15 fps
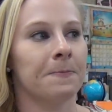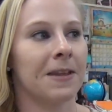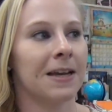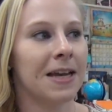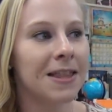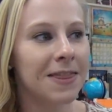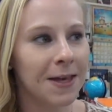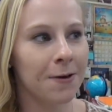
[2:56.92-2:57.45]

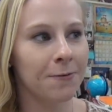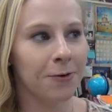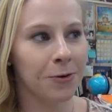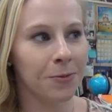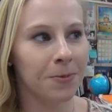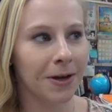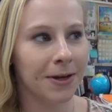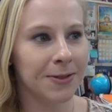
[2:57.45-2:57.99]
hit that
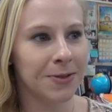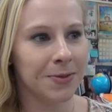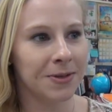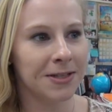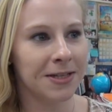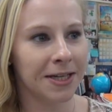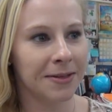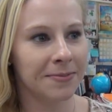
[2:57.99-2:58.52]
roadblock so
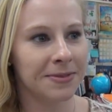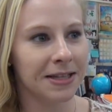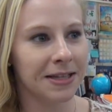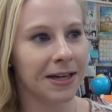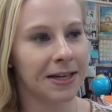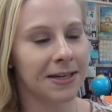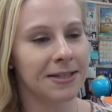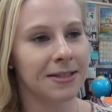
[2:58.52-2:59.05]
many times, I
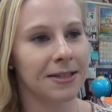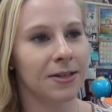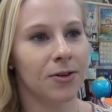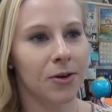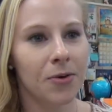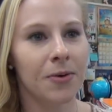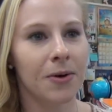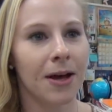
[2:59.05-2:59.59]
kind of said,
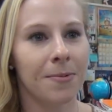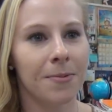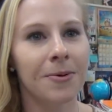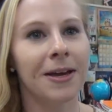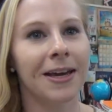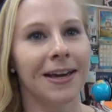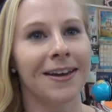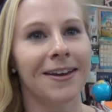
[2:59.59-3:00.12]
no, I'm
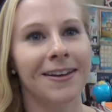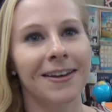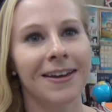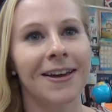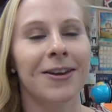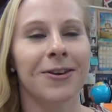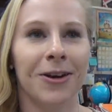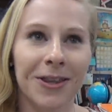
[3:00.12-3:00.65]
okay.
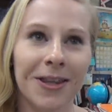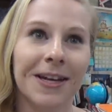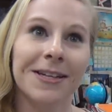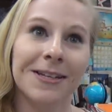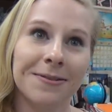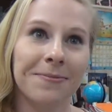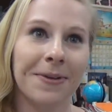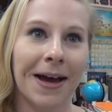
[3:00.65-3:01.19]
Not that I
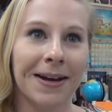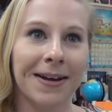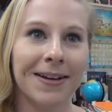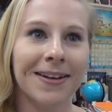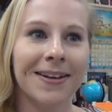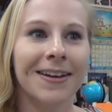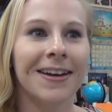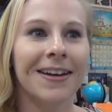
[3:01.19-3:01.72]
didn't
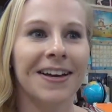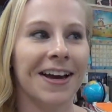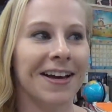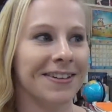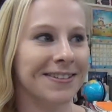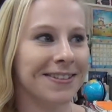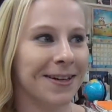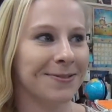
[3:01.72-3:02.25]
panic
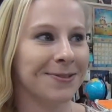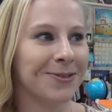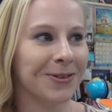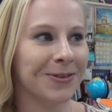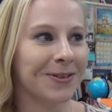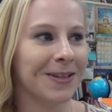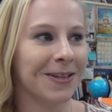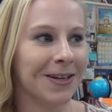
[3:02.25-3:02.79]
at times
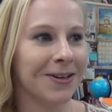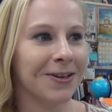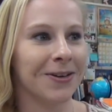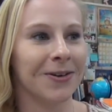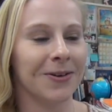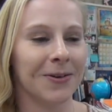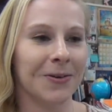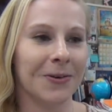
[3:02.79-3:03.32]
throughout the year and
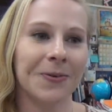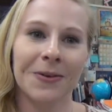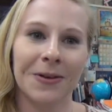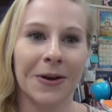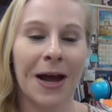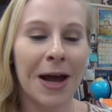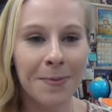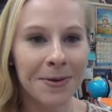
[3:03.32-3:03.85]
go,
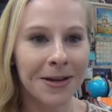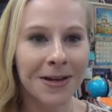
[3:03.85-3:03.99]
how am I